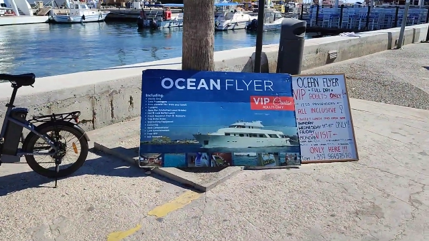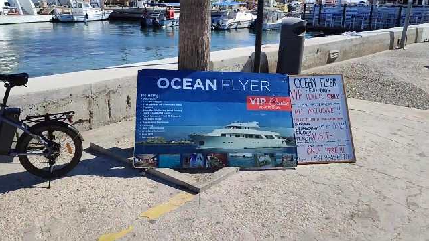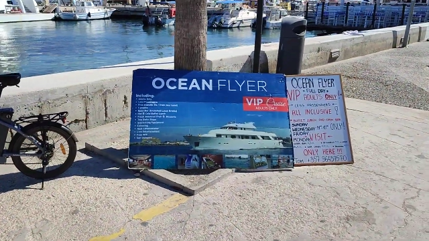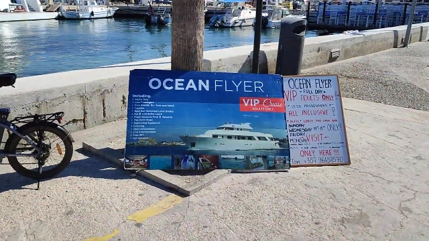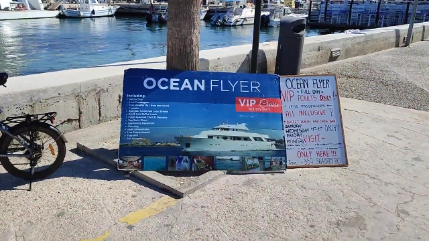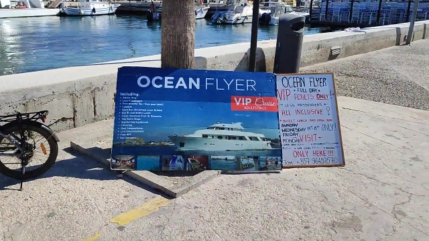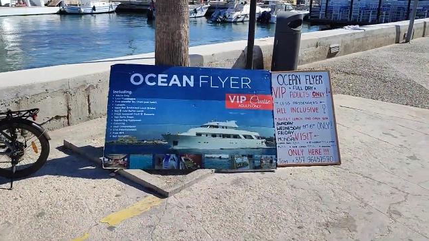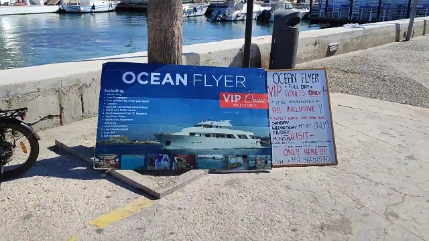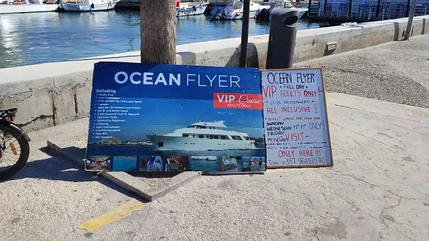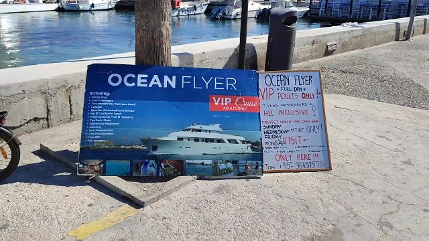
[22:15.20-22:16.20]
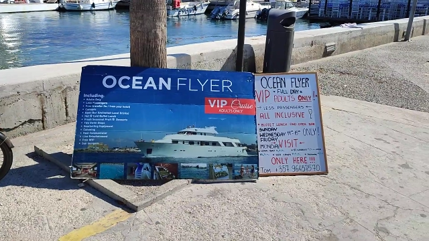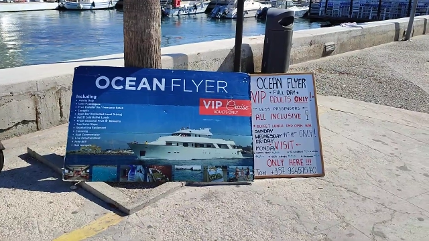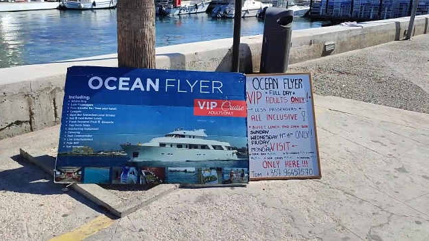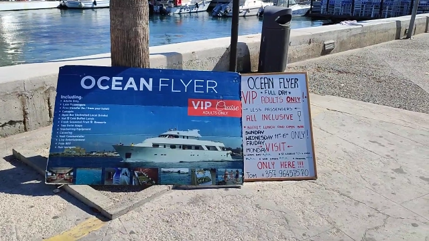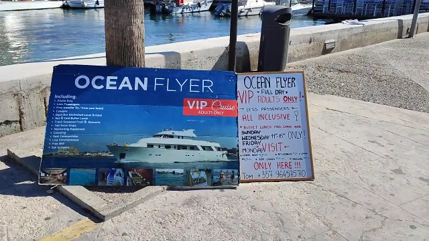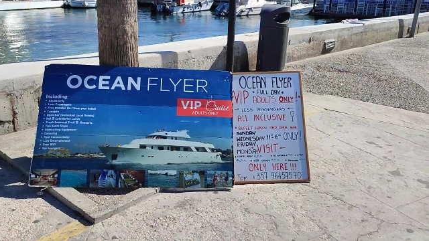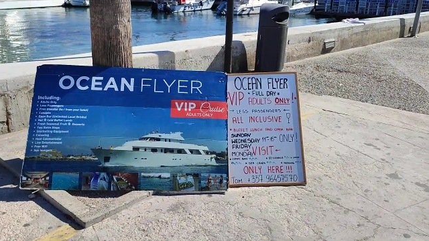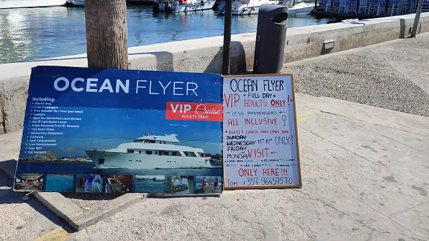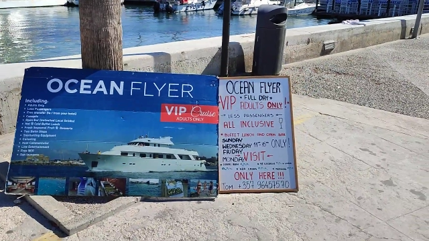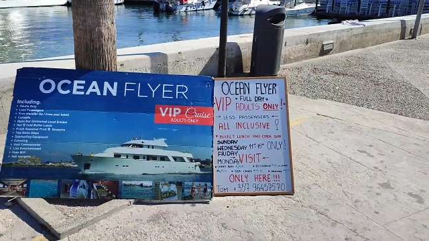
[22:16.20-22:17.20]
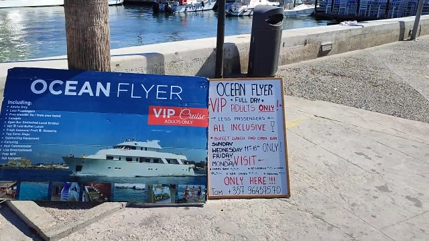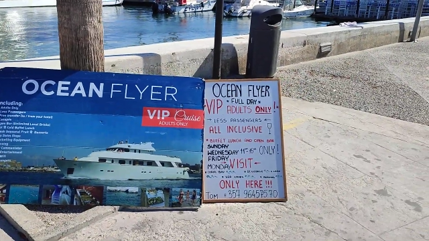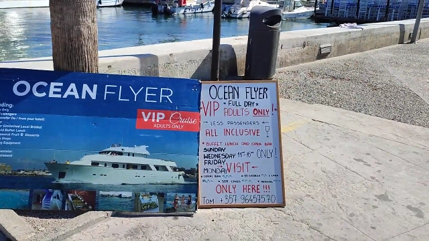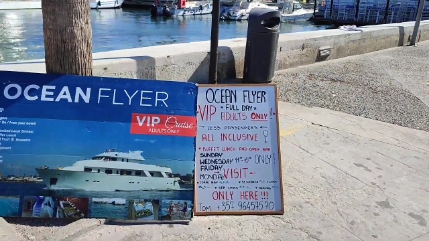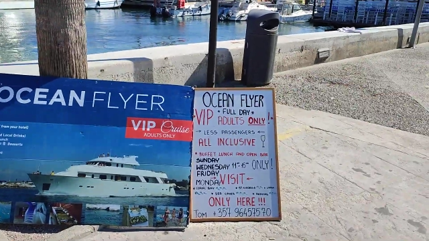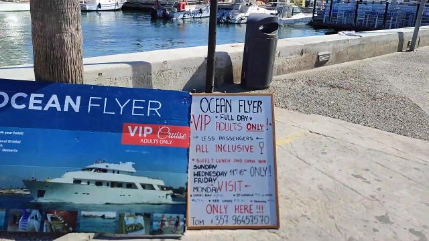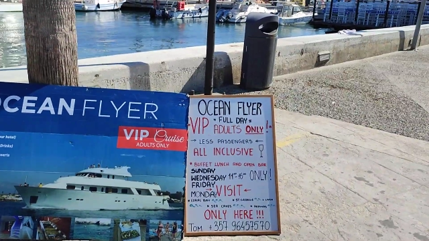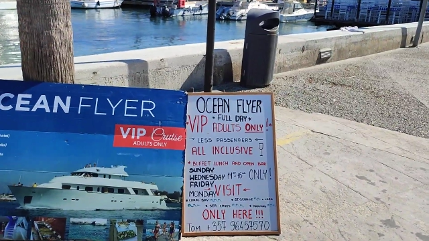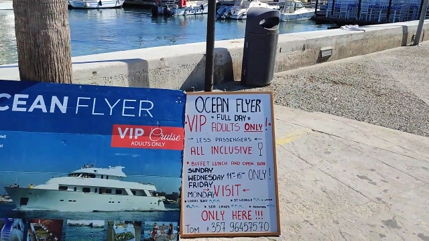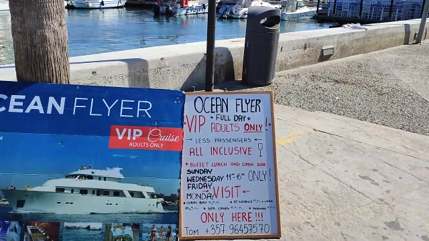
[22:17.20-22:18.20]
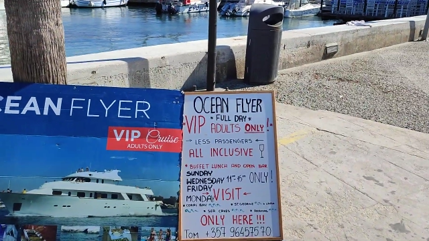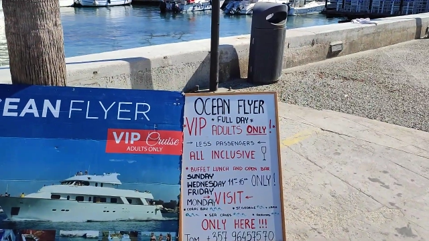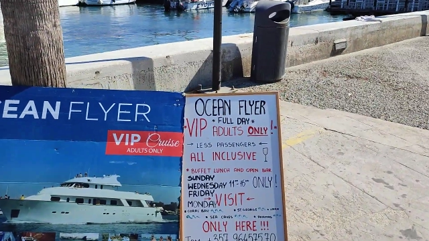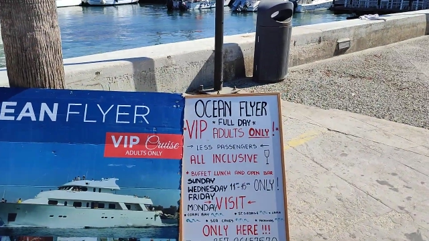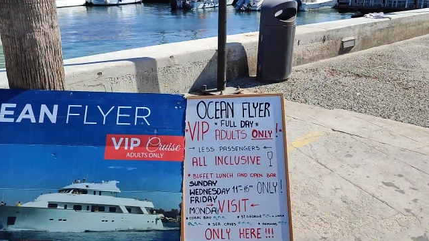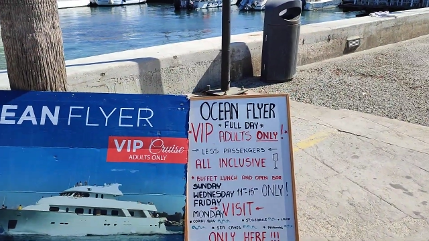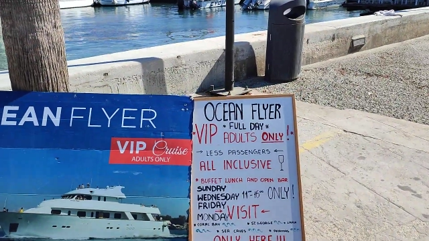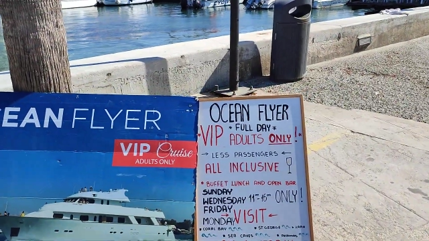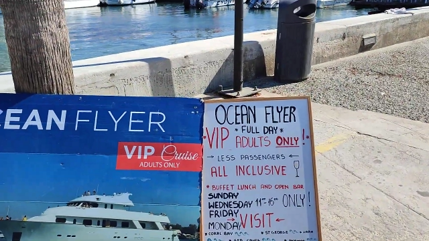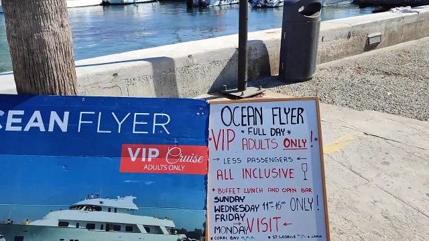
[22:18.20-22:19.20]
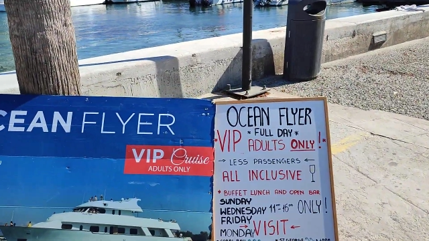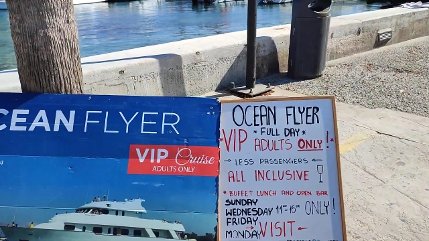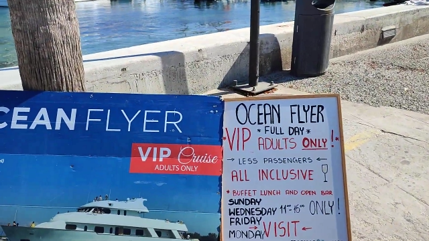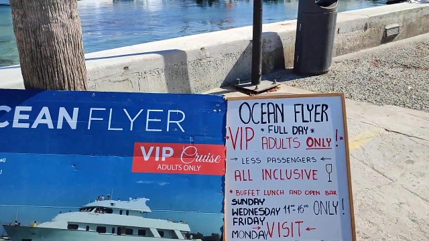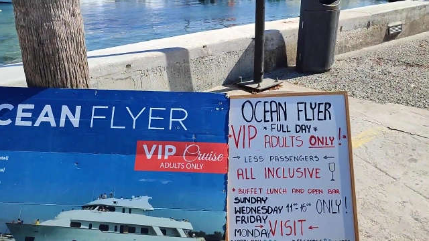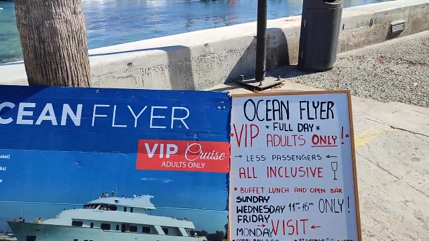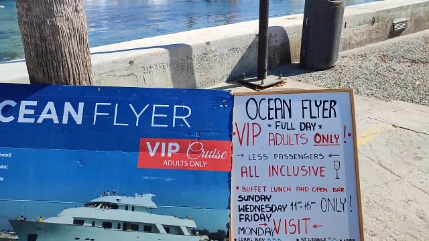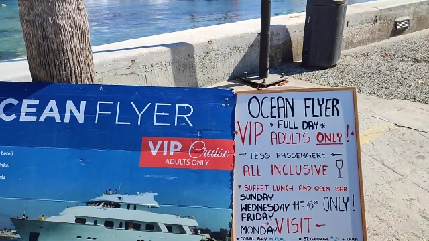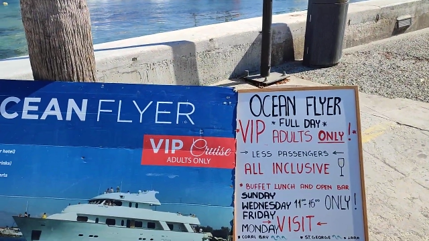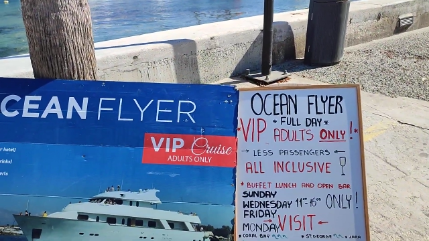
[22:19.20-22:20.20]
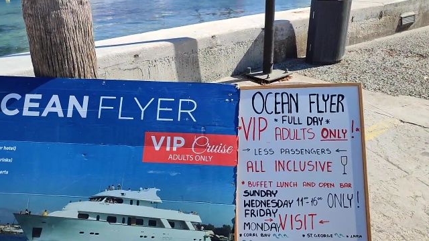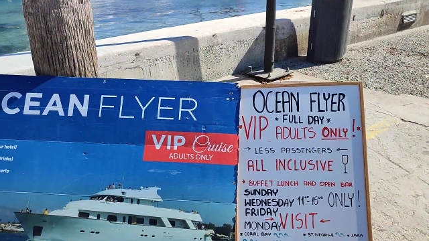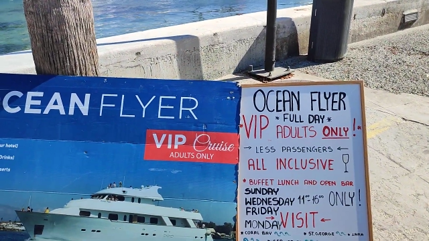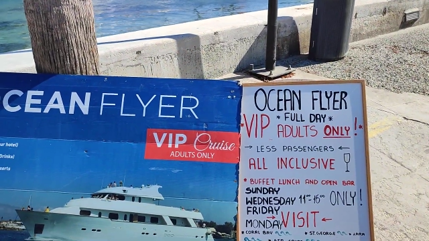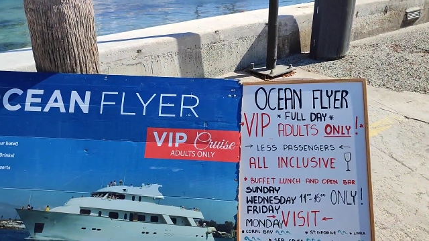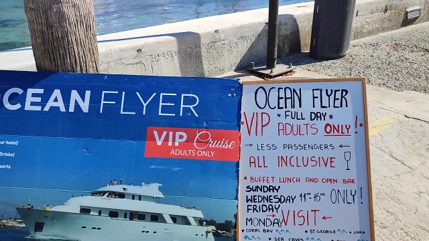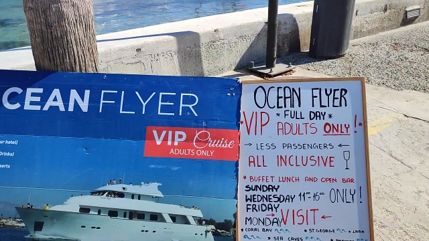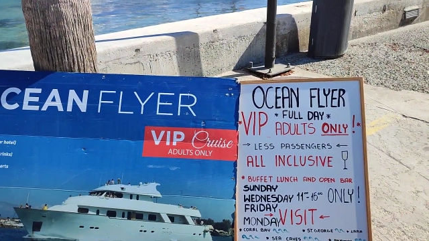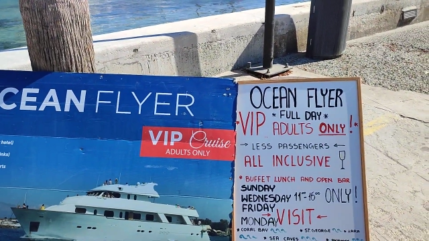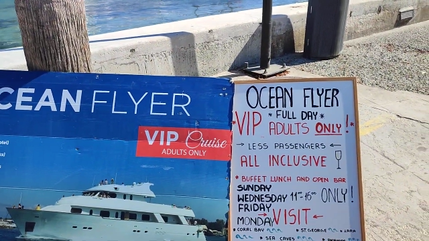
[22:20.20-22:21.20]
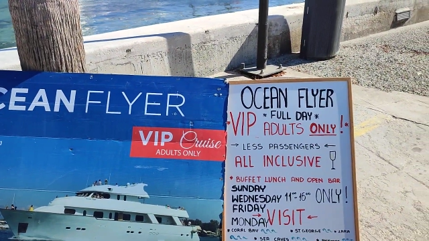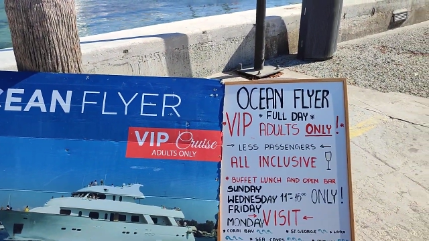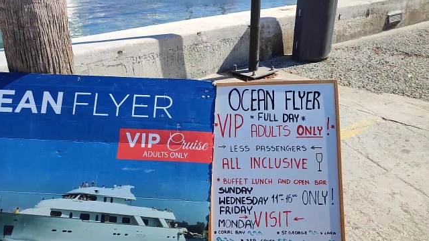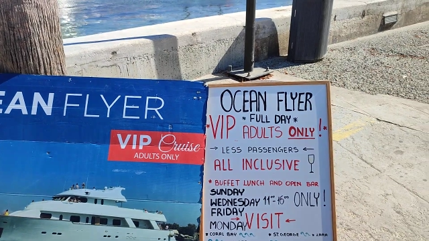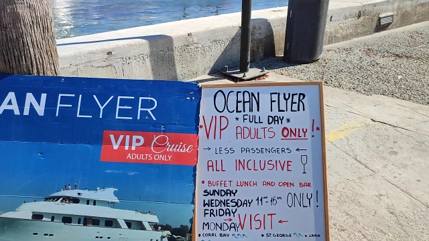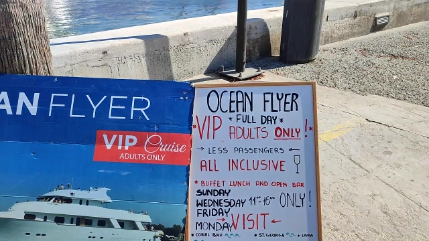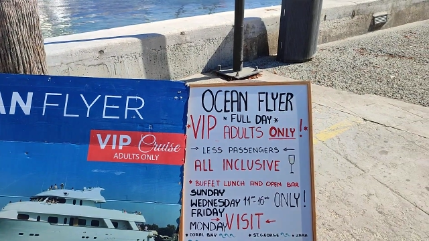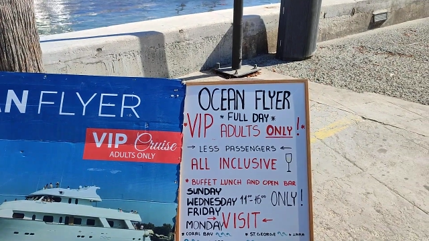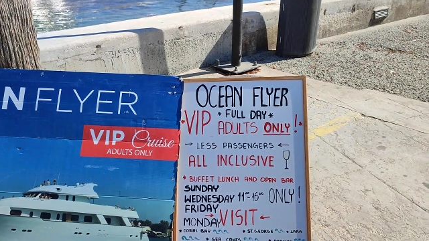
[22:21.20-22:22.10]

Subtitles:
Nobody's mouth can be seen.